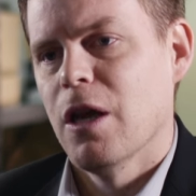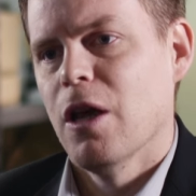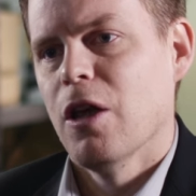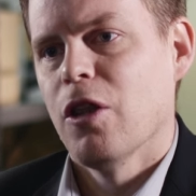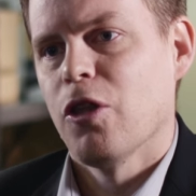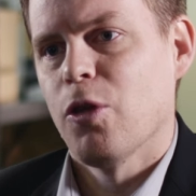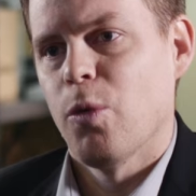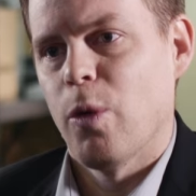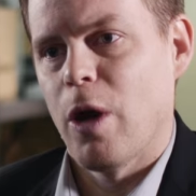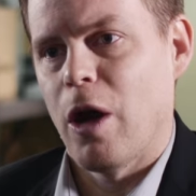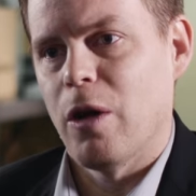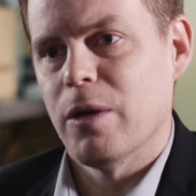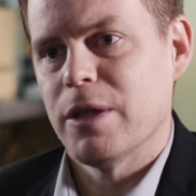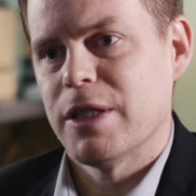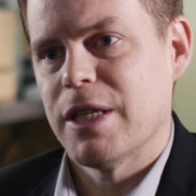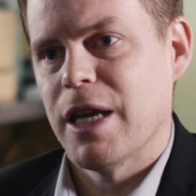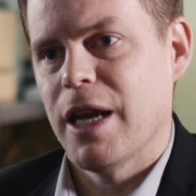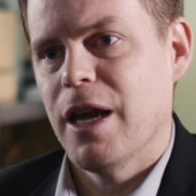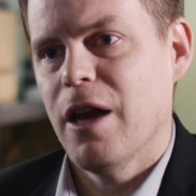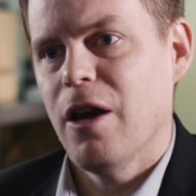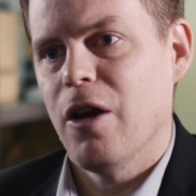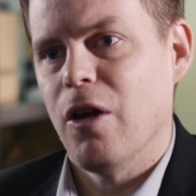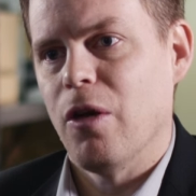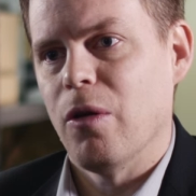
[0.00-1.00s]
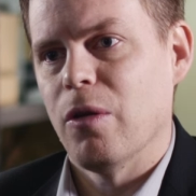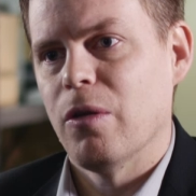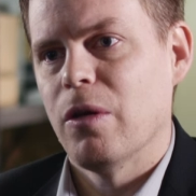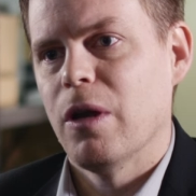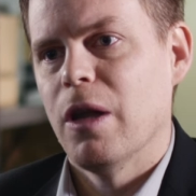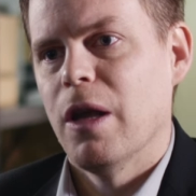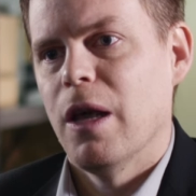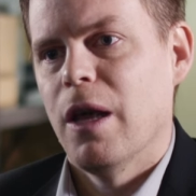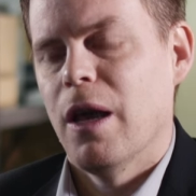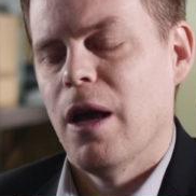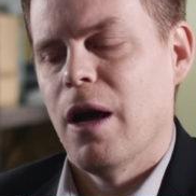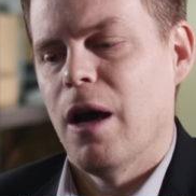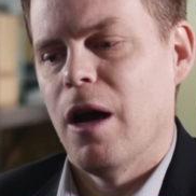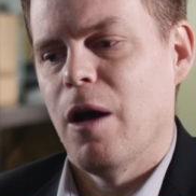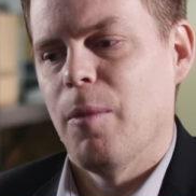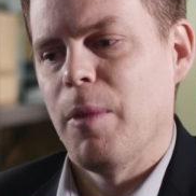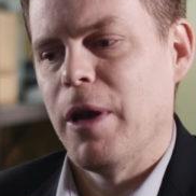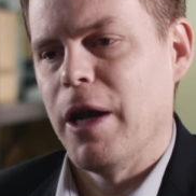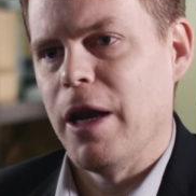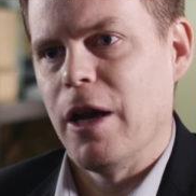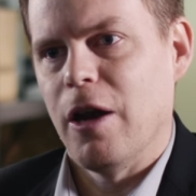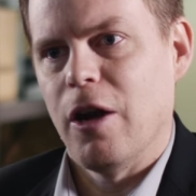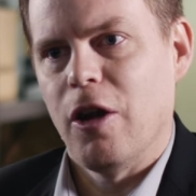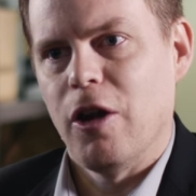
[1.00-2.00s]
throughout town um, and
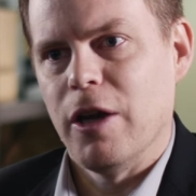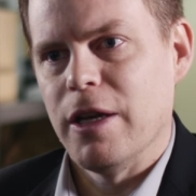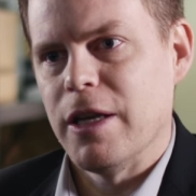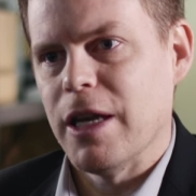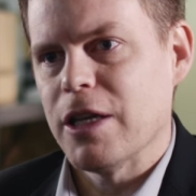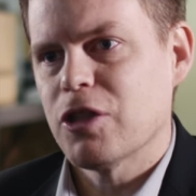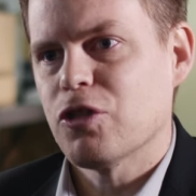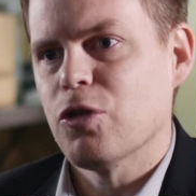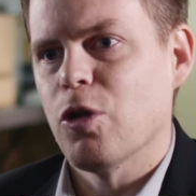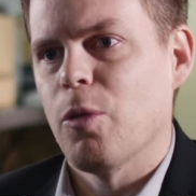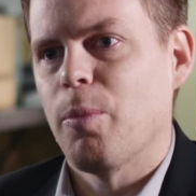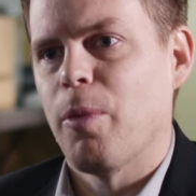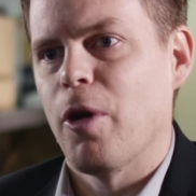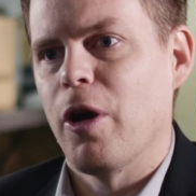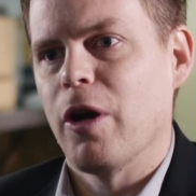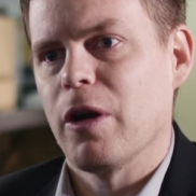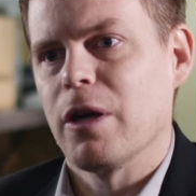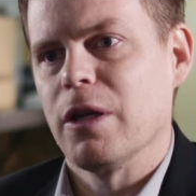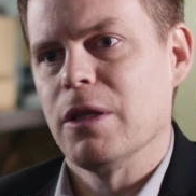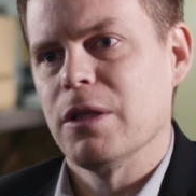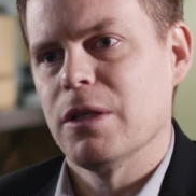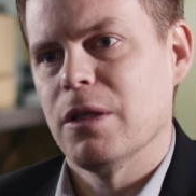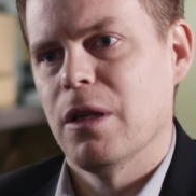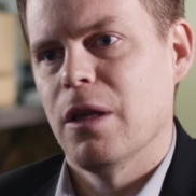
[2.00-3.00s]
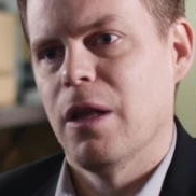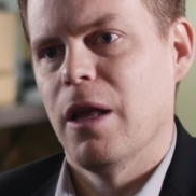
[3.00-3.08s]
in our industrial park, and,